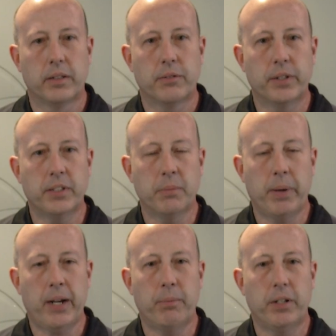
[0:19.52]
The reason
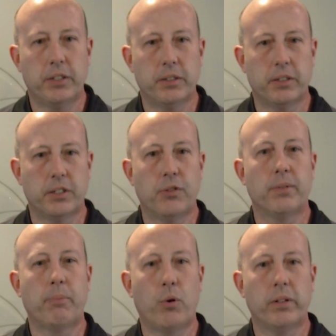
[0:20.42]
back pressure is so
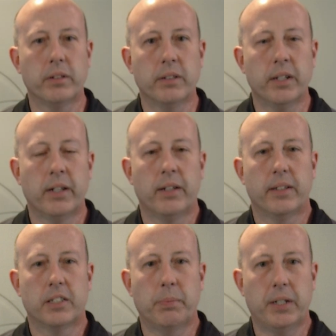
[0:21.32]
important
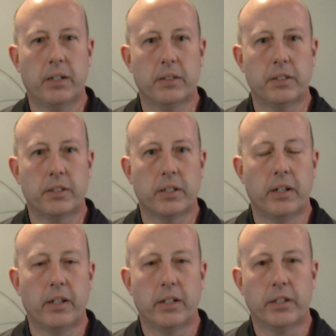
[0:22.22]
is because
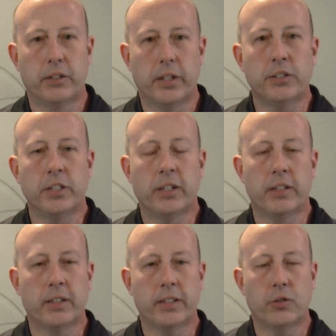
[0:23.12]
your engine
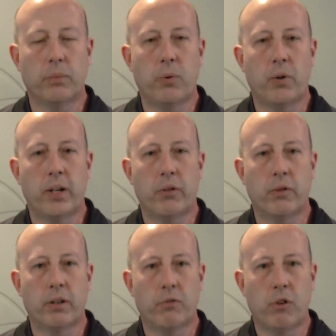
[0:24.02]
can get to a point
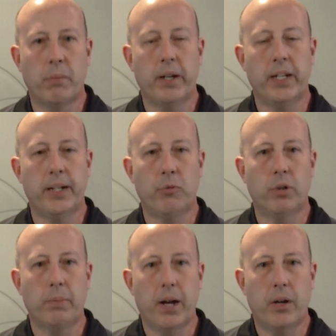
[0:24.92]
where it won't make any more
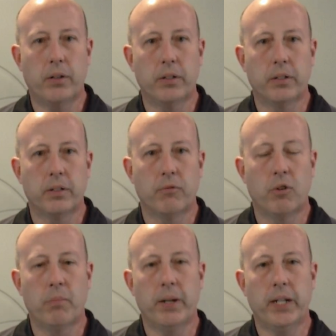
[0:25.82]
power,
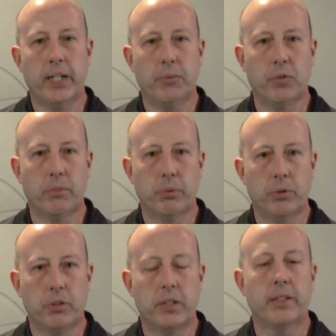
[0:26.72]
won't make any more
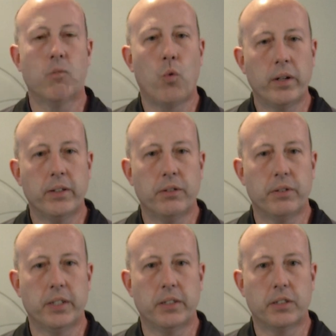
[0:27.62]
boost, and one of the
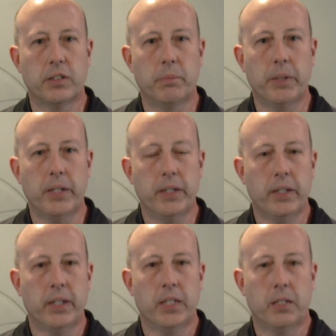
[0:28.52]
reasons could be
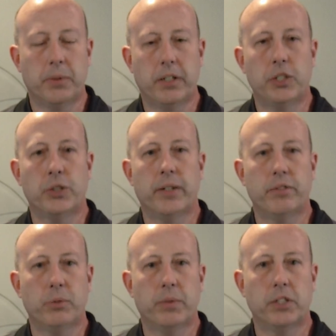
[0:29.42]
is because you have
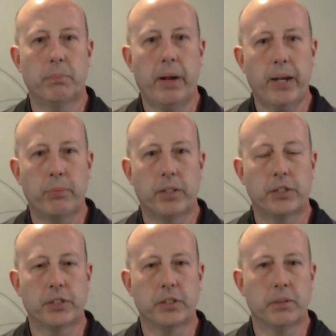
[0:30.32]
too much back
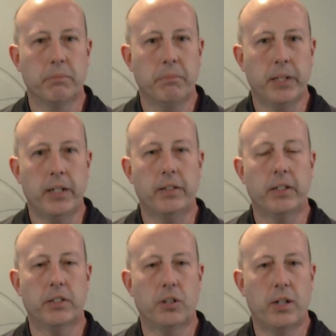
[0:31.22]
pressure, meaning the
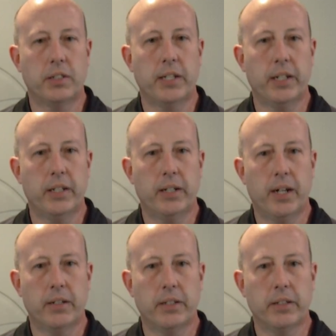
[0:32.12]
exhaust can't get
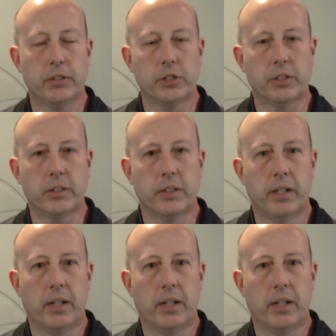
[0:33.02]
out of the engine.